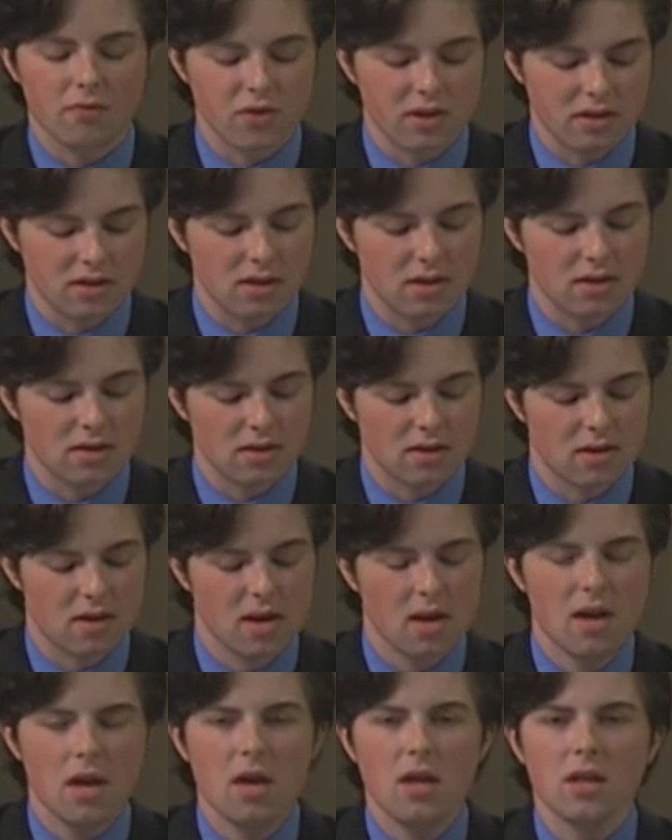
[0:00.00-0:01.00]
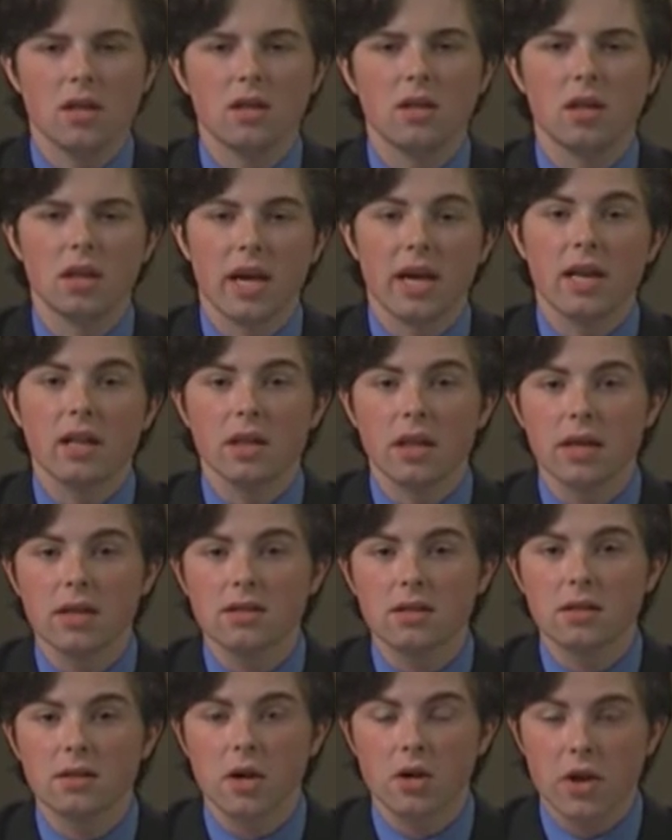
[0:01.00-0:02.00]
the season. The Lady
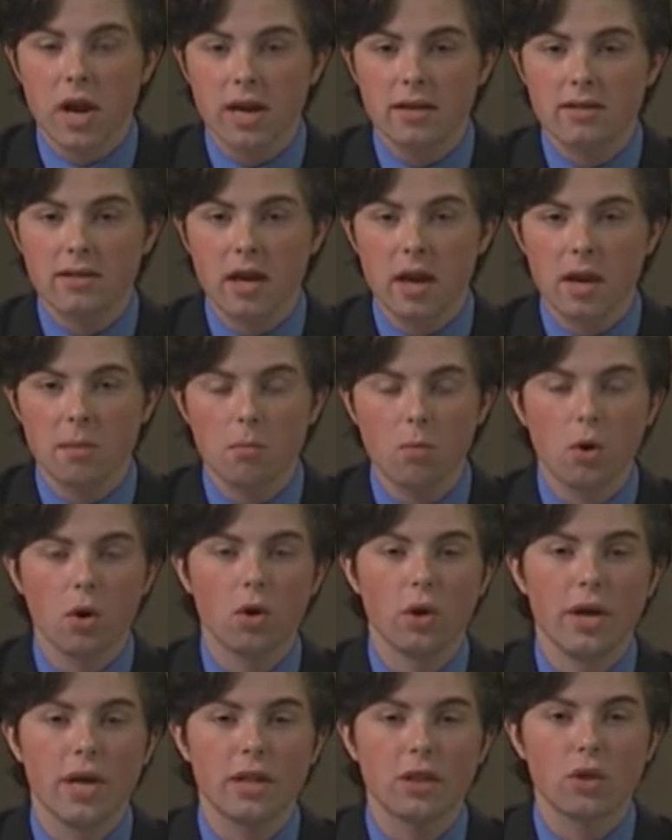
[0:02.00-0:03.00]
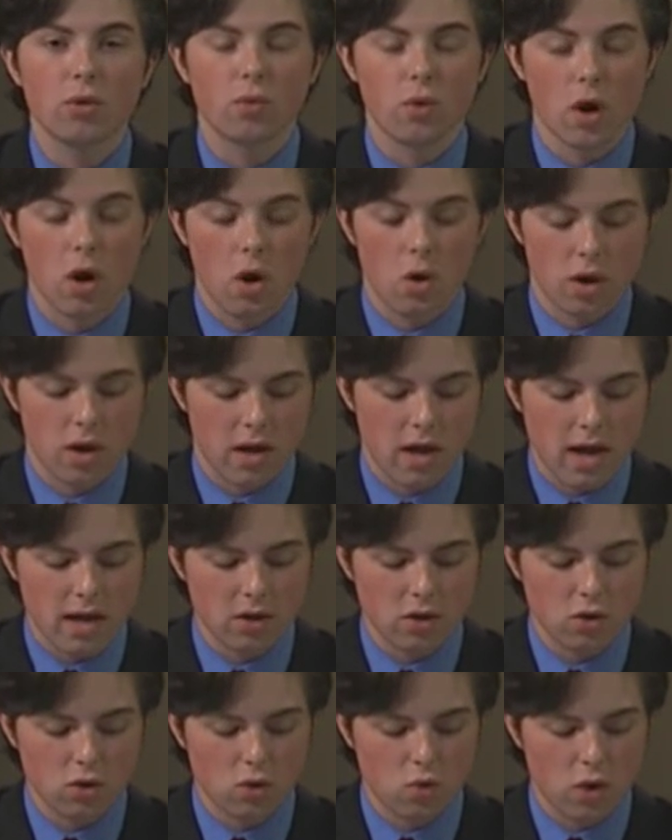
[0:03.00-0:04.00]
Lynx in their next game will hit the road and
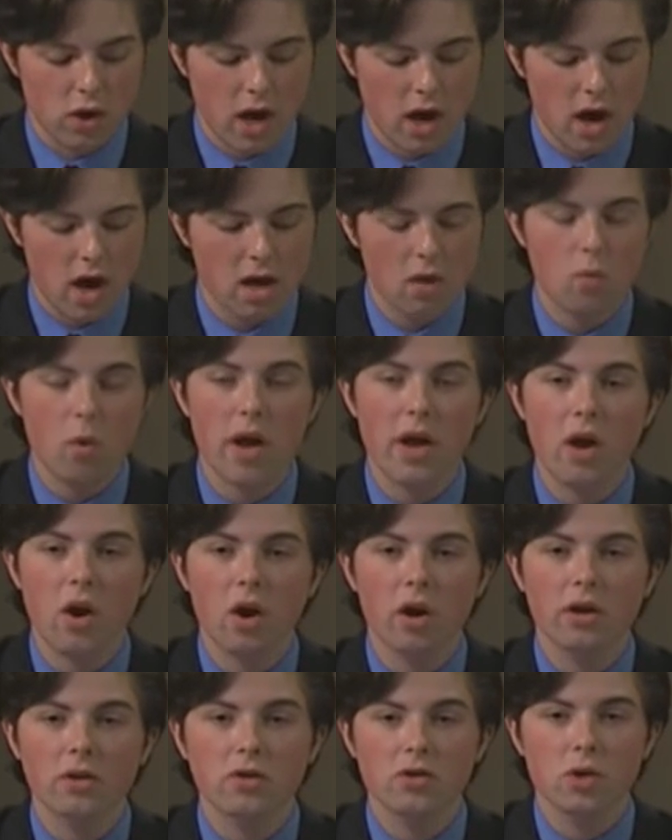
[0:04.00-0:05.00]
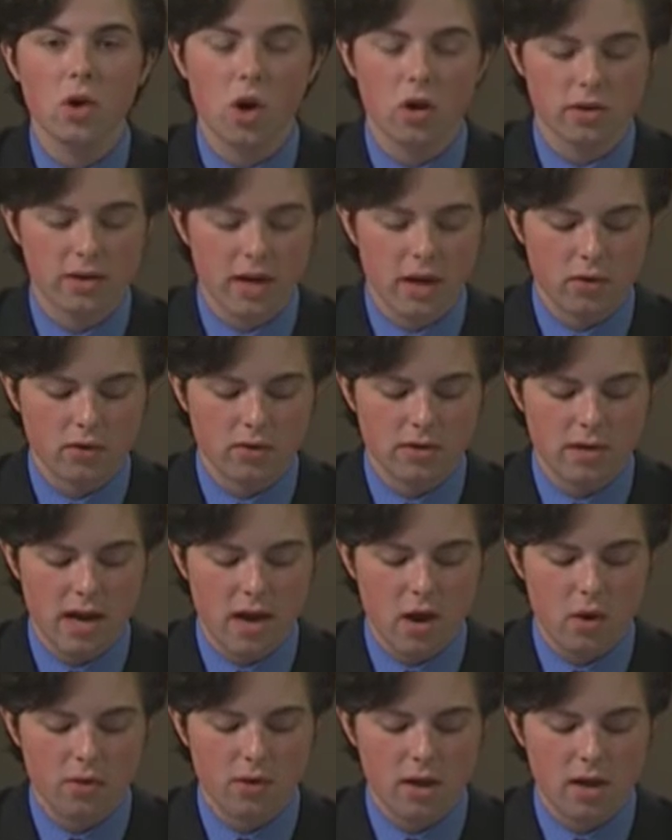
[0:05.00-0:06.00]
head to Conway, Arkansas, down
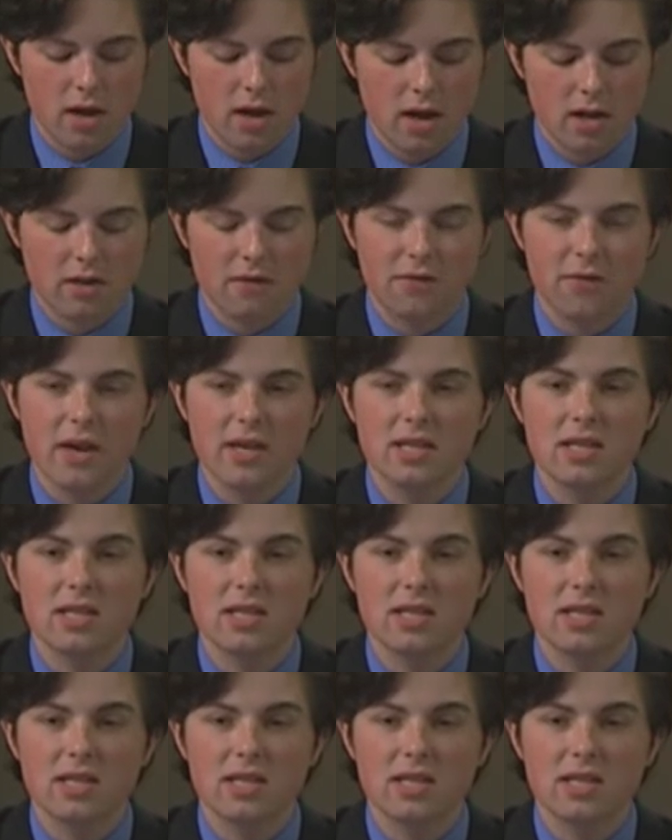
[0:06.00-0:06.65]
south, to face